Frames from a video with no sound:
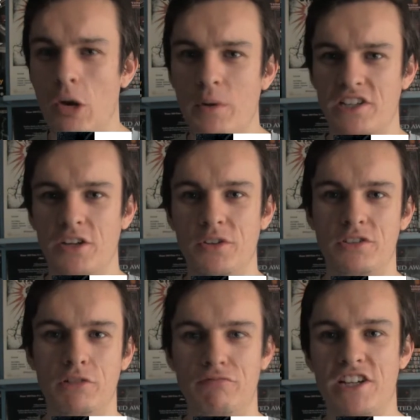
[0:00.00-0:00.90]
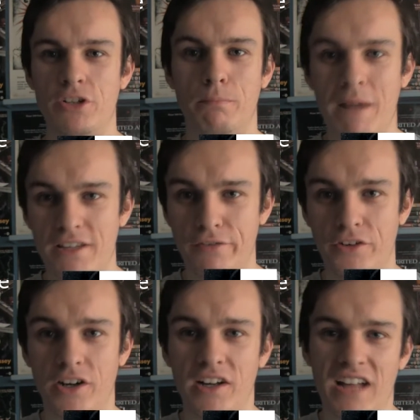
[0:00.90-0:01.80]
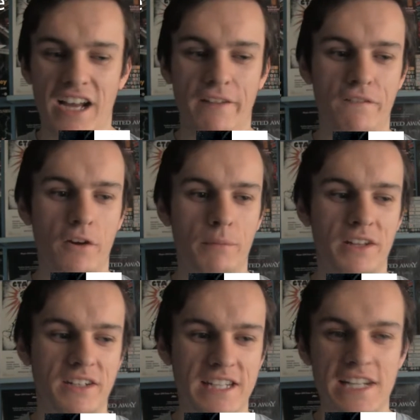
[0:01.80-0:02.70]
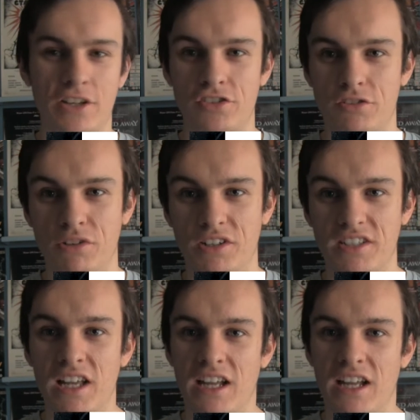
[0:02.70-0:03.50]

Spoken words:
which is also a racial metaphor and a film that deconstructs